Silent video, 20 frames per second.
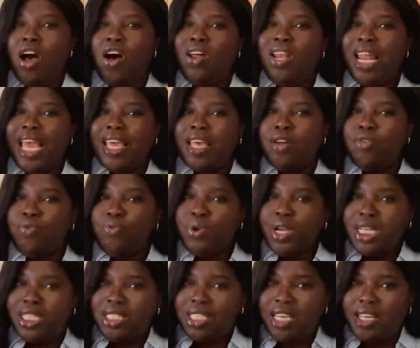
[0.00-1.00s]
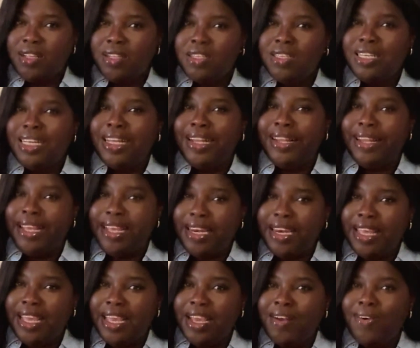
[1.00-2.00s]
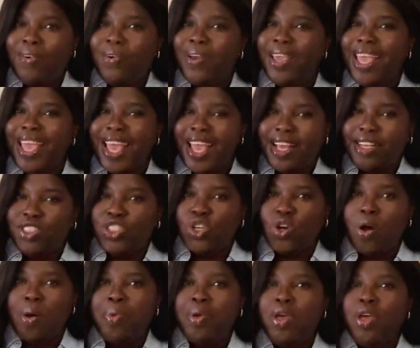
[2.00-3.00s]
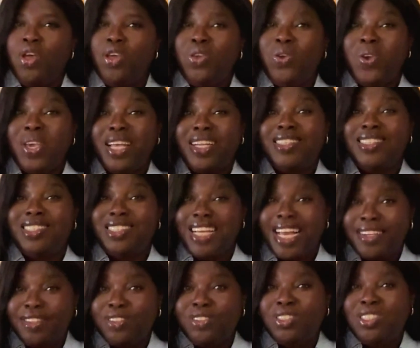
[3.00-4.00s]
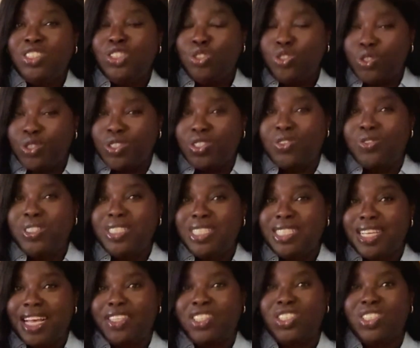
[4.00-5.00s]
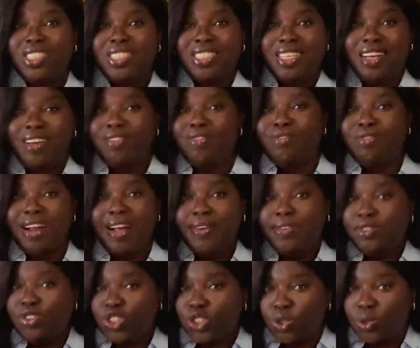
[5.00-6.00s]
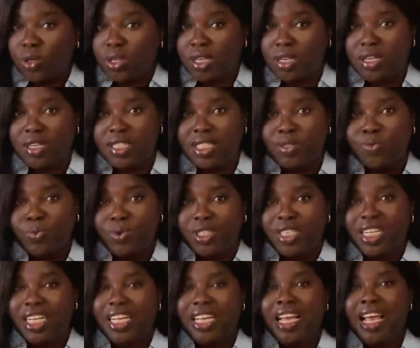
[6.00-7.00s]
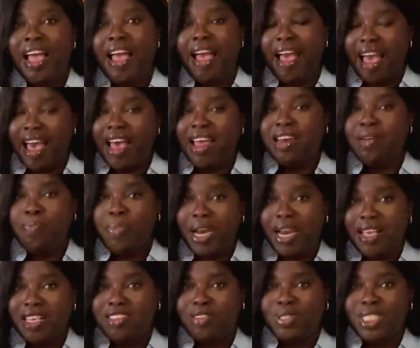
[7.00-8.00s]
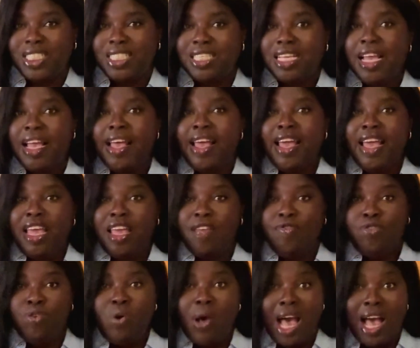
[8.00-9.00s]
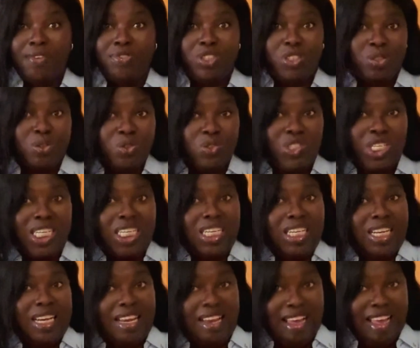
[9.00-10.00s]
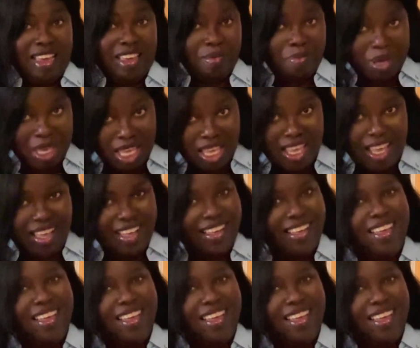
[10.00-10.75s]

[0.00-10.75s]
Unlike a retail, cleaning, or care job, you can schedule tutoring sessions around your coursework and placement. If you have children like me,